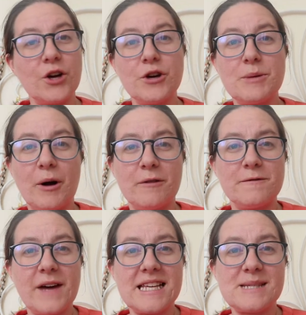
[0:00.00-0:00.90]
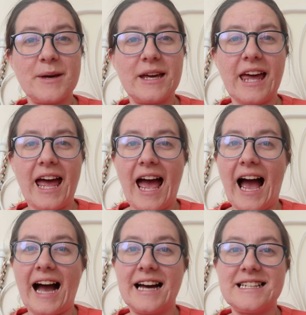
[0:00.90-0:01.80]
group on Facebook,
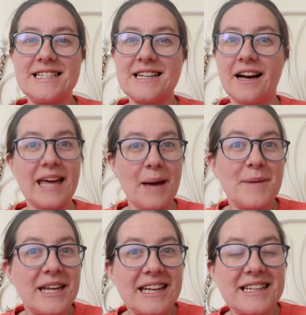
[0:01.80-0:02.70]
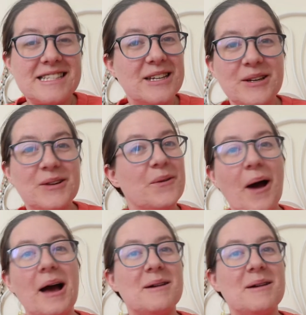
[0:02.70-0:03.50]
and I kept meaning to